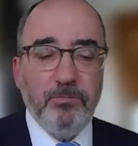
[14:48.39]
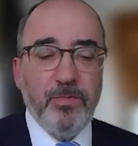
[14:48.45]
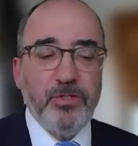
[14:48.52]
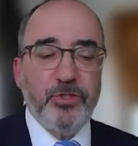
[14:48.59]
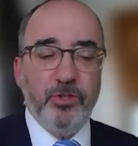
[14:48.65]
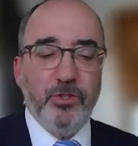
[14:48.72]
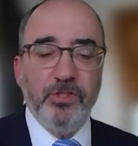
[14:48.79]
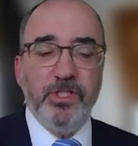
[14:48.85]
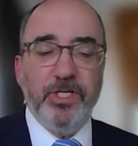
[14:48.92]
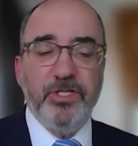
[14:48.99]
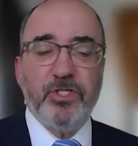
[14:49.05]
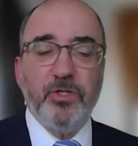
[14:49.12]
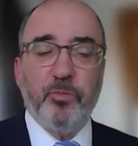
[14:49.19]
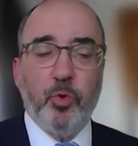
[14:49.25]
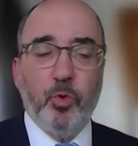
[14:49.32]
certainly
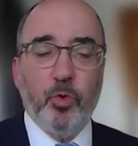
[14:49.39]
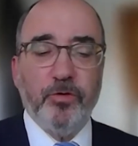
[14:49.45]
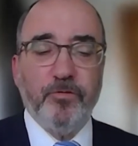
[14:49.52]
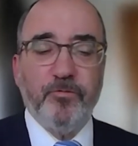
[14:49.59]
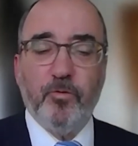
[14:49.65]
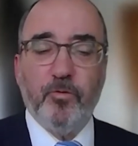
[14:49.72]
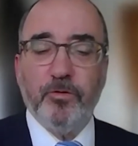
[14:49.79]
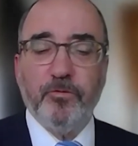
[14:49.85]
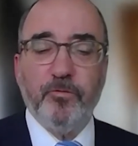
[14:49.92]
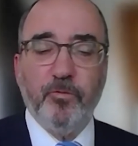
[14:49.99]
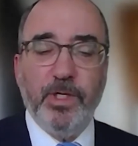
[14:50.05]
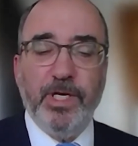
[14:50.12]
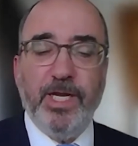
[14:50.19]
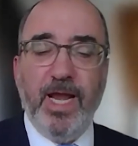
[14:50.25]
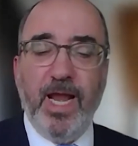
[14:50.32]
support for
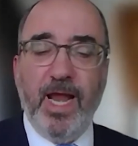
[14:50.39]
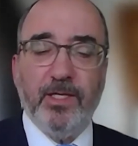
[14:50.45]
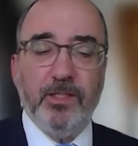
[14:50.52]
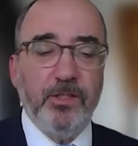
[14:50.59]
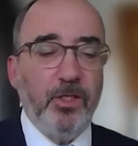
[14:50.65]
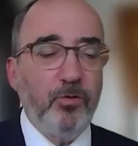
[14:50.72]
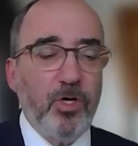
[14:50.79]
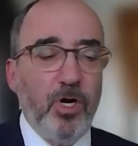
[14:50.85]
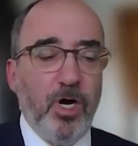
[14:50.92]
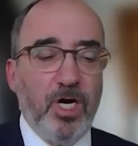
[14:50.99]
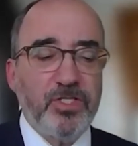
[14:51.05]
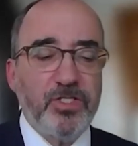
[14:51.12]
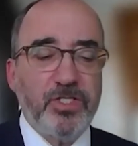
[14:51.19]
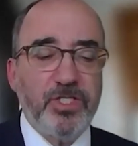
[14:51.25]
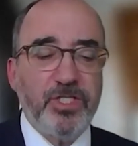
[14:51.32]
free and
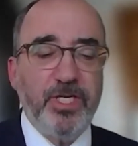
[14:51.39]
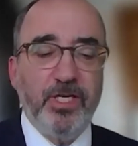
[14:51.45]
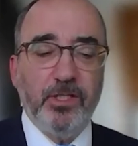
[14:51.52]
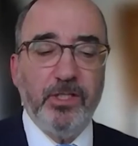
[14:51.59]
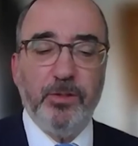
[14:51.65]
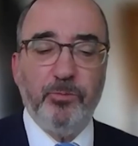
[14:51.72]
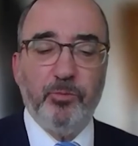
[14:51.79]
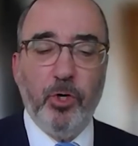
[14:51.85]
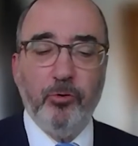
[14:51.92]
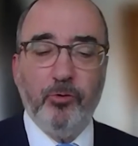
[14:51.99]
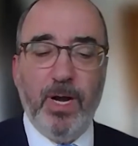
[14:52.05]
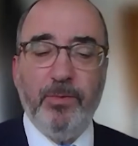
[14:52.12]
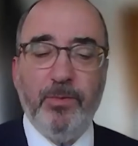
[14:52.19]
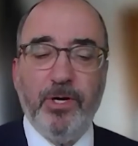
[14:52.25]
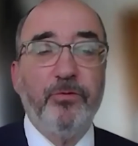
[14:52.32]
low-cost CLE
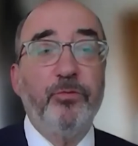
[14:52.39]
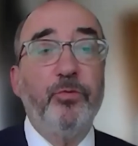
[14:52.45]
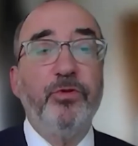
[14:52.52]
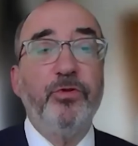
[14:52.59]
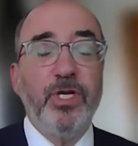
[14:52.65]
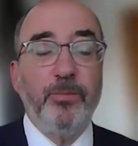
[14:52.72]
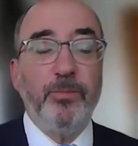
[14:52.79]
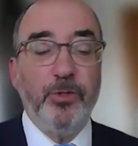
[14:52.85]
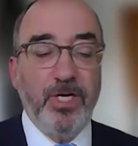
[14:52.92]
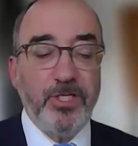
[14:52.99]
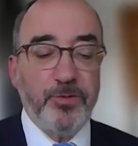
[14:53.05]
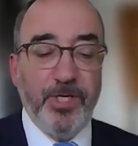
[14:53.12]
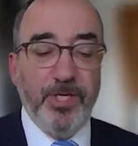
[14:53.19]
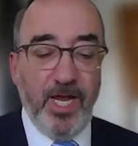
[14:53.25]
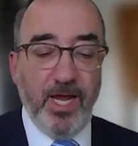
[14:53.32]
programming through the
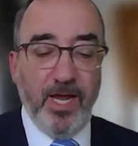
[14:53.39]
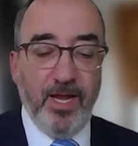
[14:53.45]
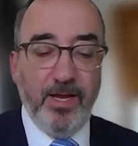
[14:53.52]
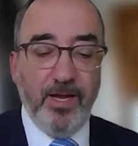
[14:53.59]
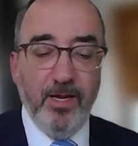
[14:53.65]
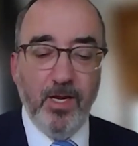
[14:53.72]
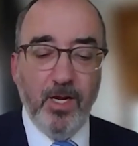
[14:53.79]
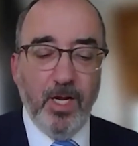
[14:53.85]
WSBA.